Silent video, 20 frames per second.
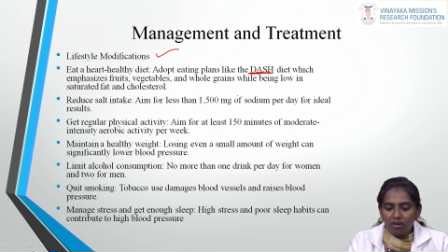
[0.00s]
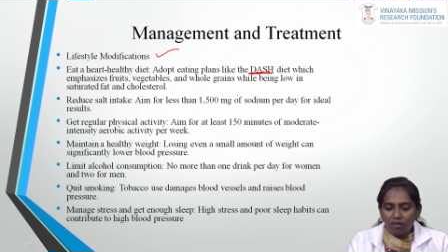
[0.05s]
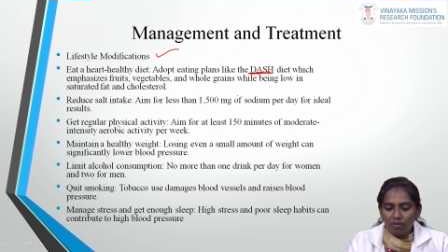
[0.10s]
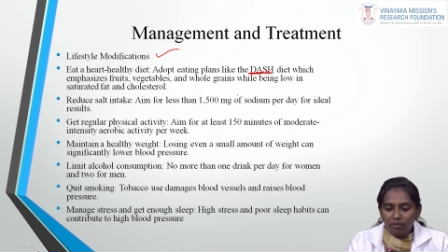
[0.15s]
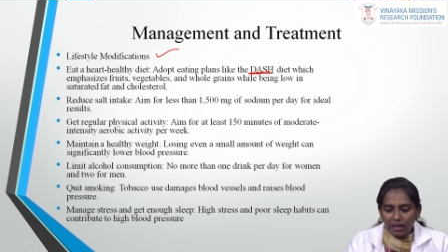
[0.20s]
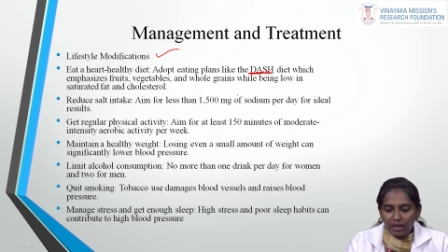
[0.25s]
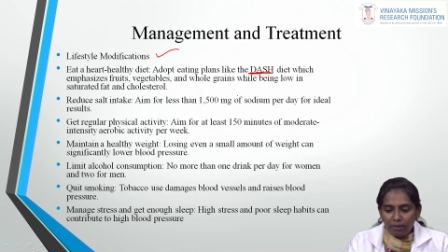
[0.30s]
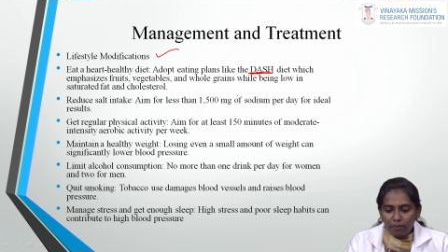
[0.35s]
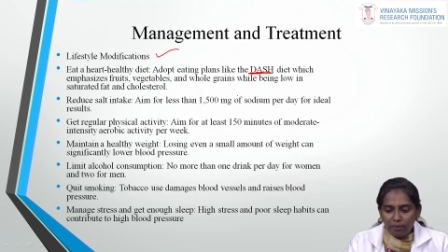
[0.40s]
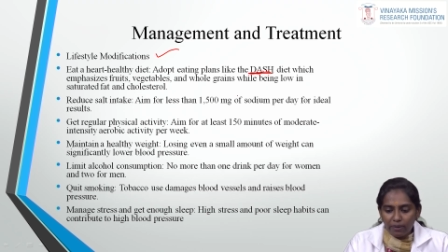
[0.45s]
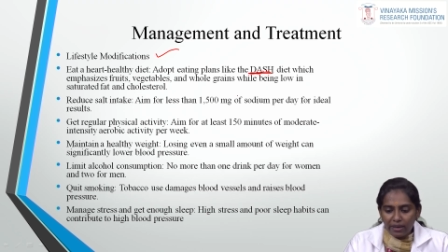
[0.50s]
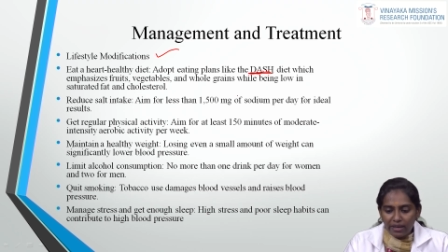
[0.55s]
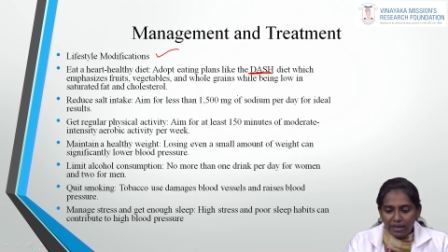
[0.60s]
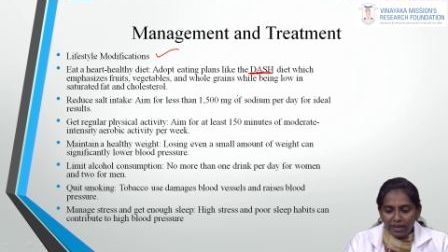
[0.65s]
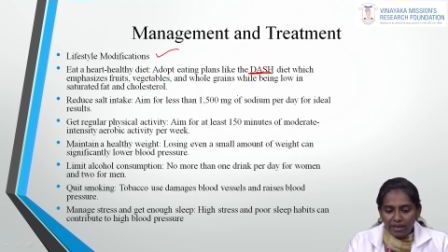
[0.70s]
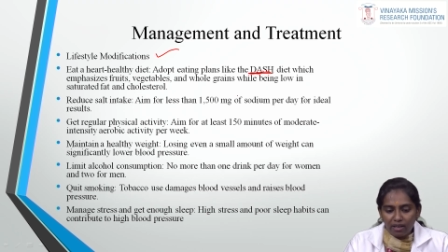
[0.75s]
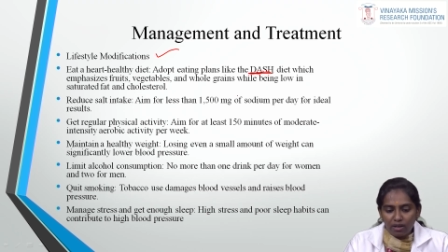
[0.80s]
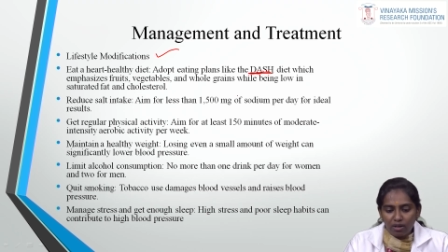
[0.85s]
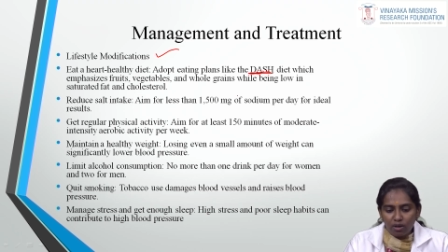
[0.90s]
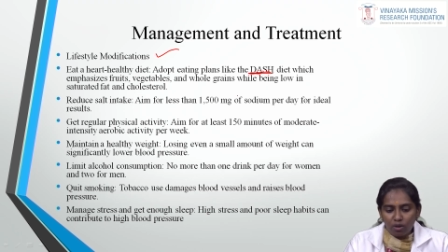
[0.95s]
while
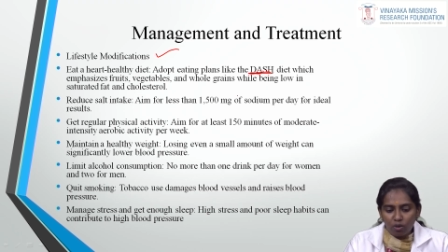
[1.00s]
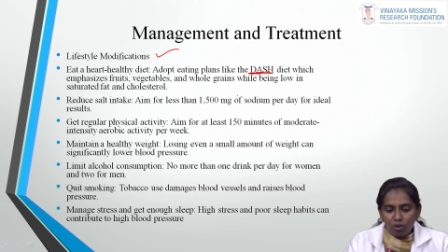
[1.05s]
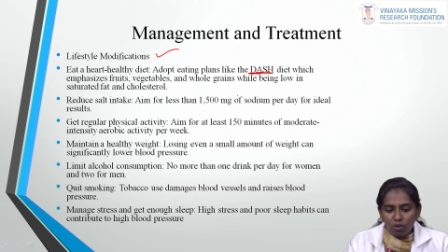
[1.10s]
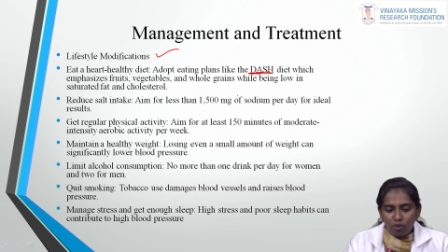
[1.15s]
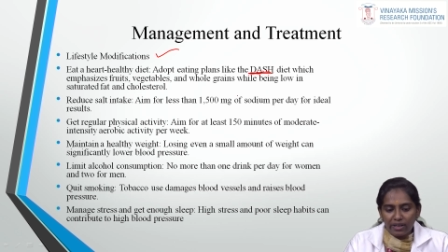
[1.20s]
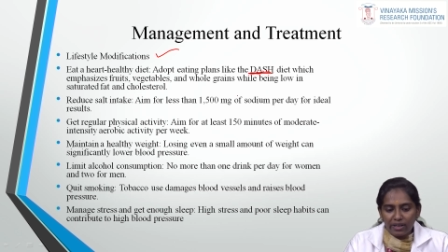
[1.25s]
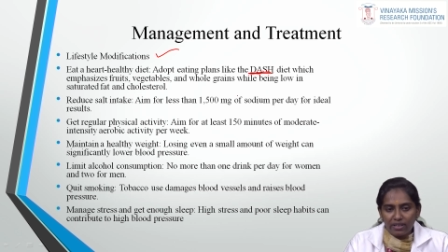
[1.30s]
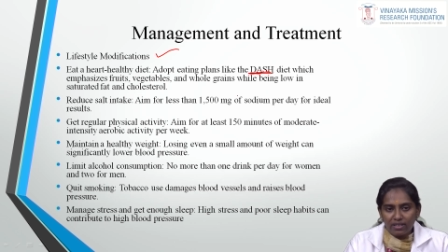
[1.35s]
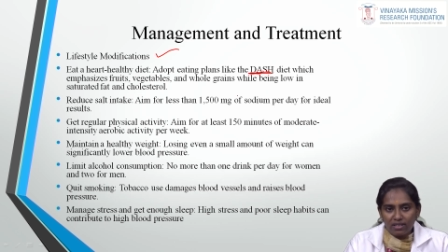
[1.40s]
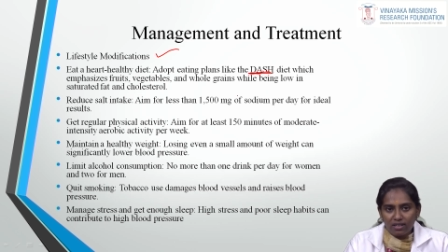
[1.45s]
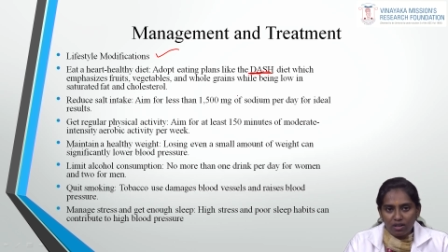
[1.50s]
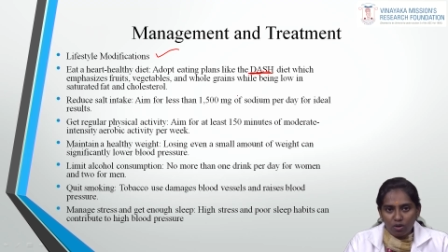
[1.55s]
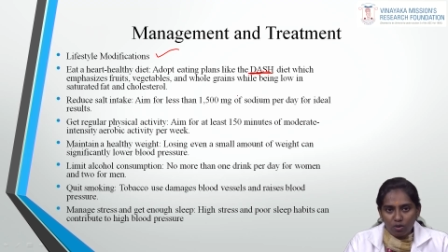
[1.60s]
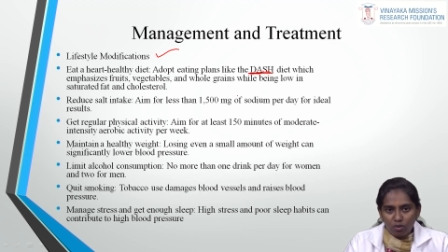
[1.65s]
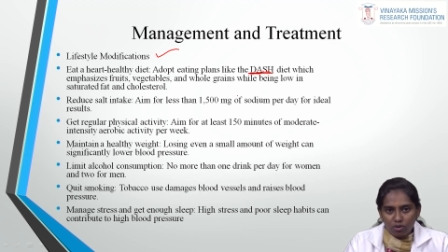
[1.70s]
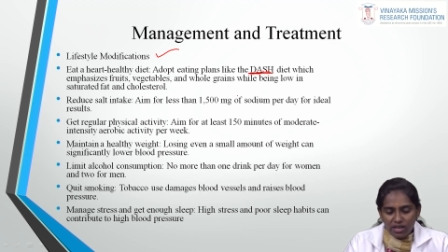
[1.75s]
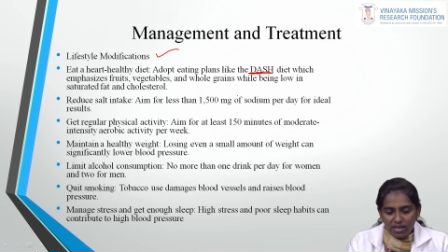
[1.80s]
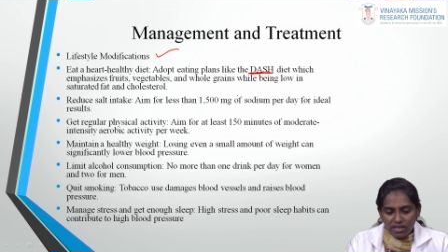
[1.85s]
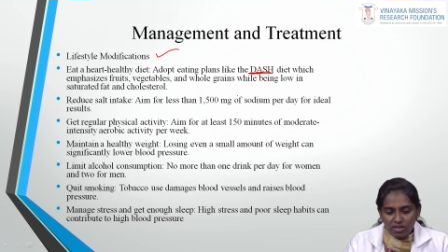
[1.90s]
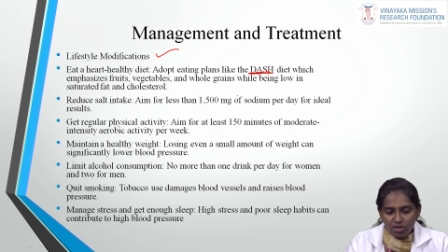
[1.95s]
being low in
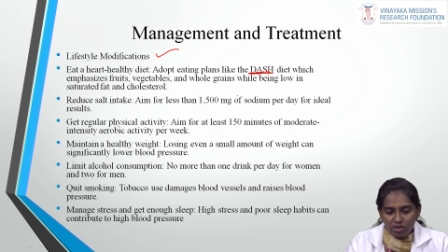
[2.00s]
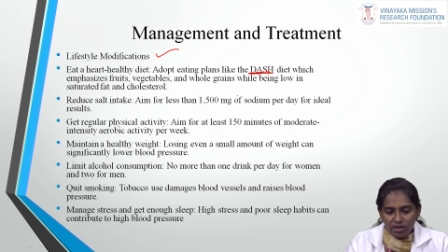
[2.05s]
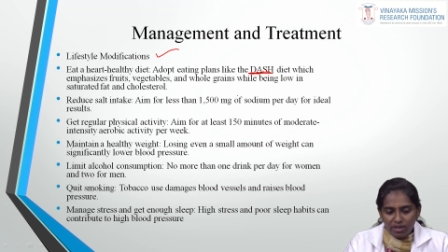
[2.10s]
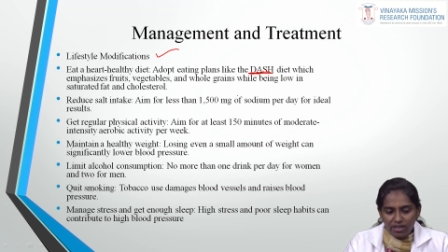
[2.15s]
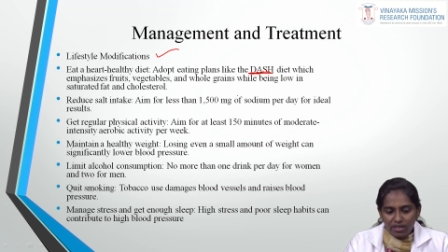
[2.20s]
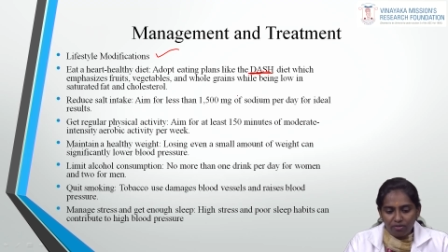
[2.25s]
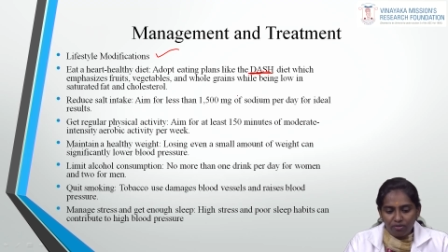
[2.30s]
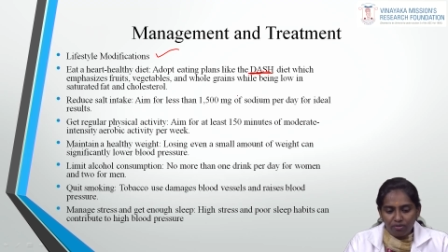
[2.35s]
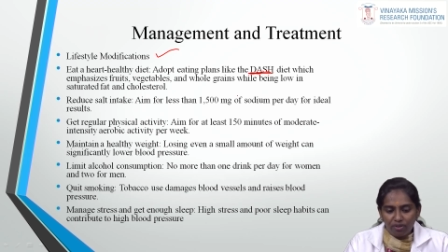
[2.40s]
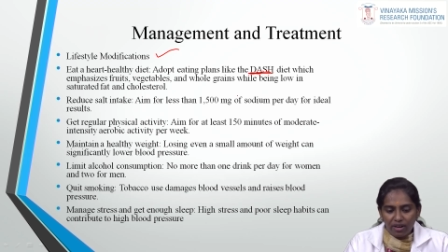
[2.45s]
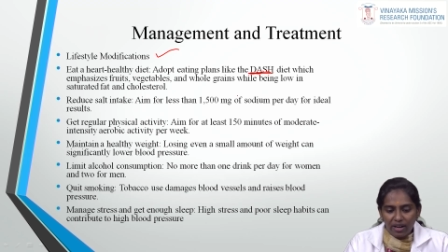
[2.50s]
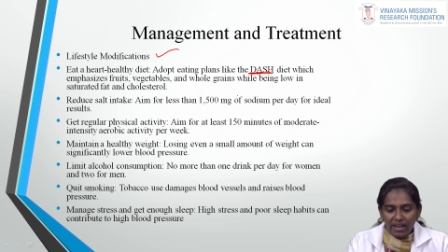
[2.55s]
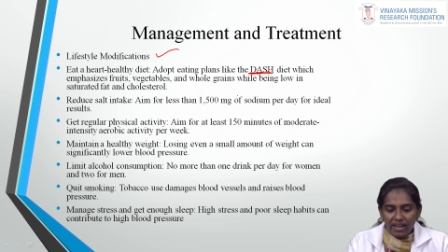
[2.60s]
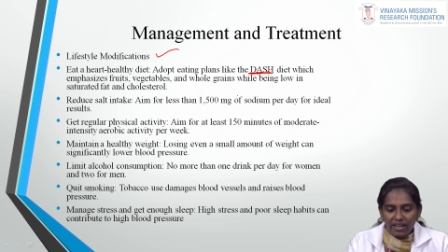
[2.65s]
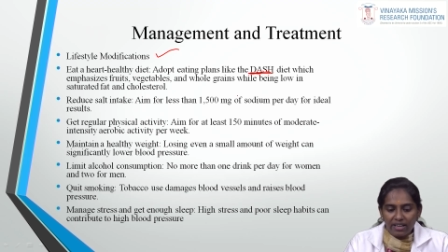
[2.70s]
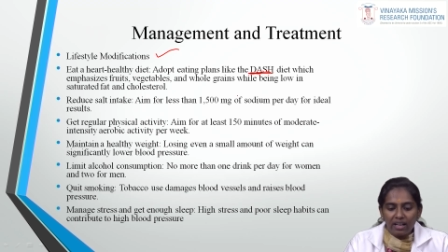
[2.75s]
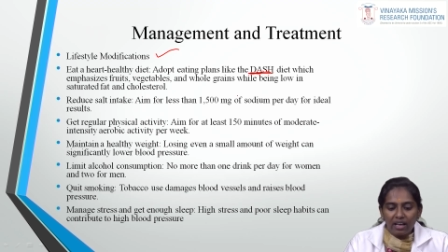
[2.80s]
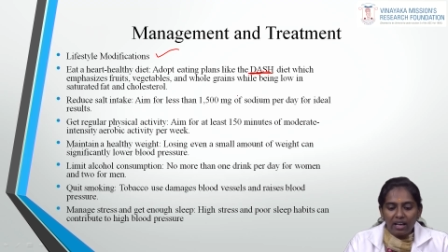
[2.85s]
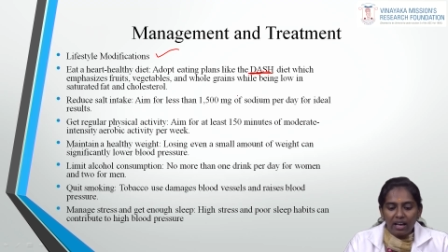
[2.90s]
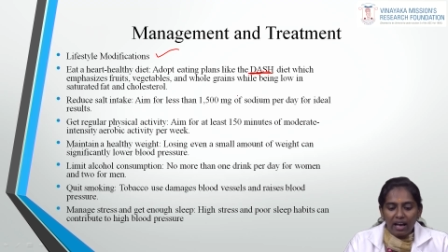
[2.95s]
low saturated
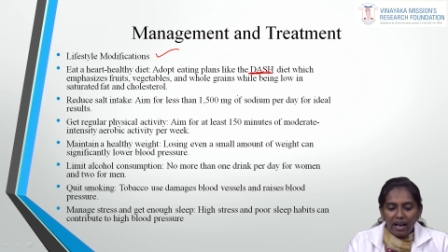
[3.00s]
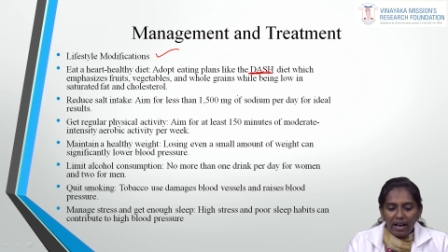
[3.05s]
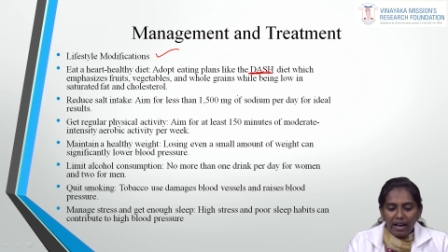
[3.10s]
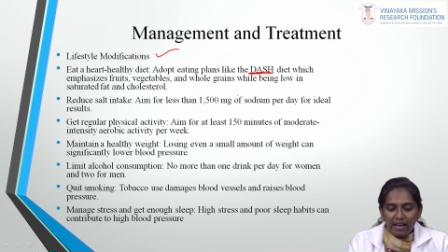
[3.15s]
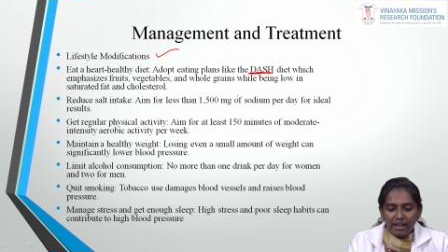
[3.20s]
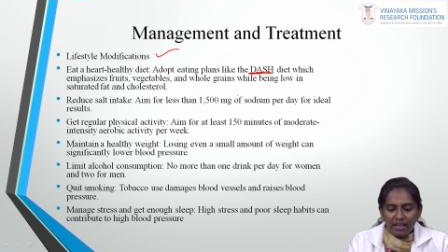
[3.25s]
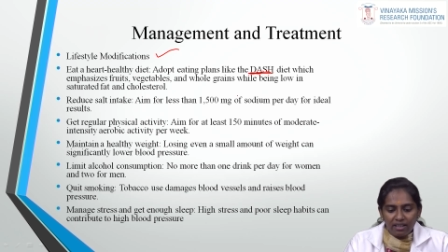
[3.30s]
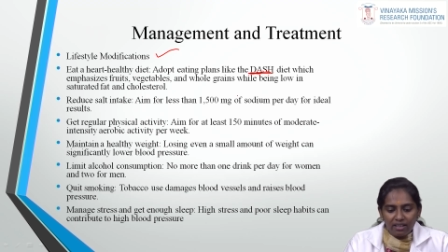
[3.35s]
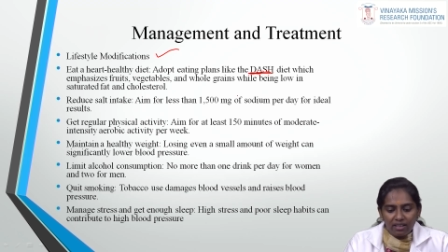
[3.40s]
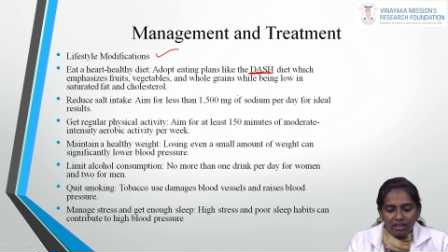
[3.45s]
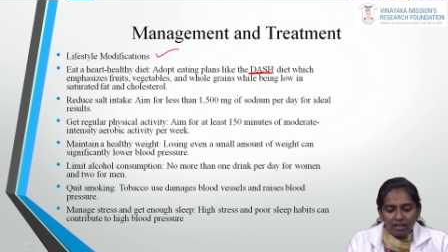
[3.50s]
fat and